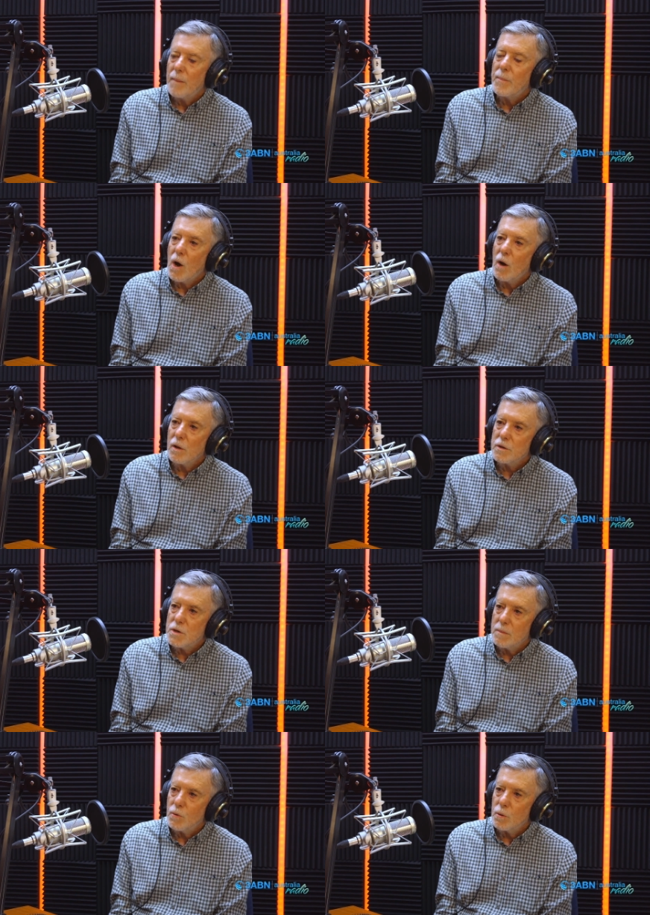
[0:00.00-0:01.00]

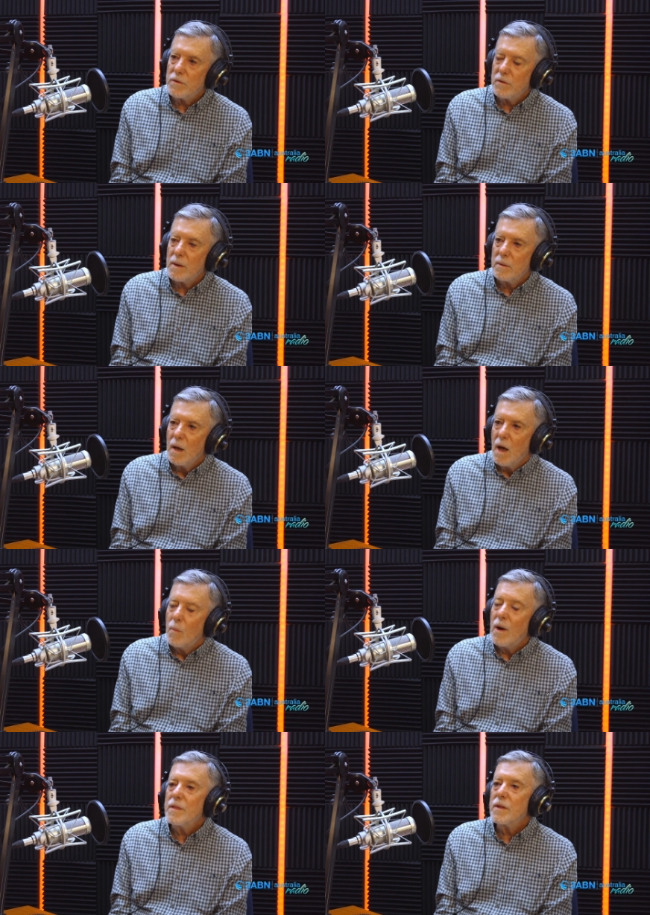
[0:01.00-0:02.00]
biology books. And
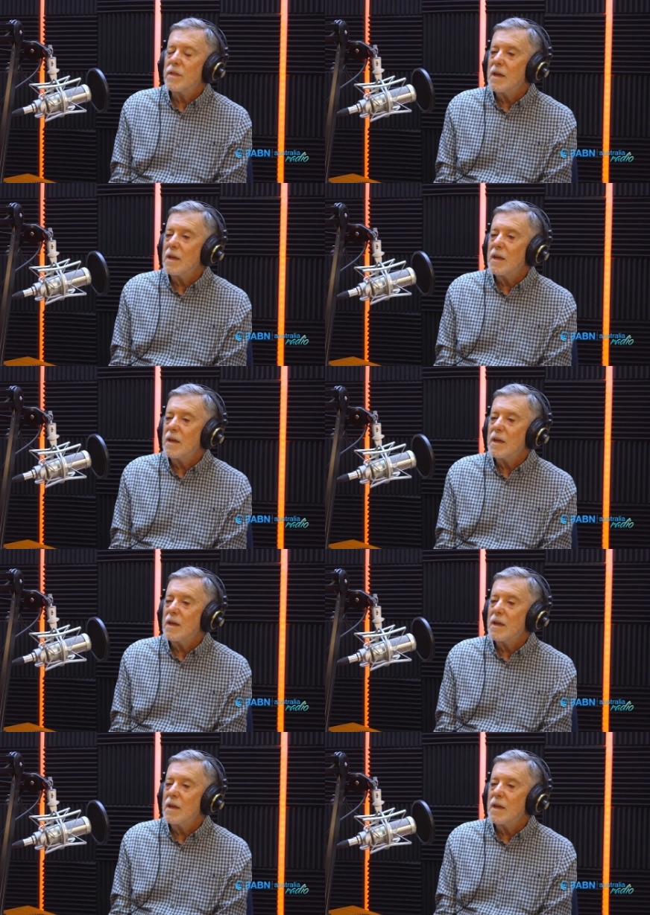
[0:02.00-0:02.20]
one of the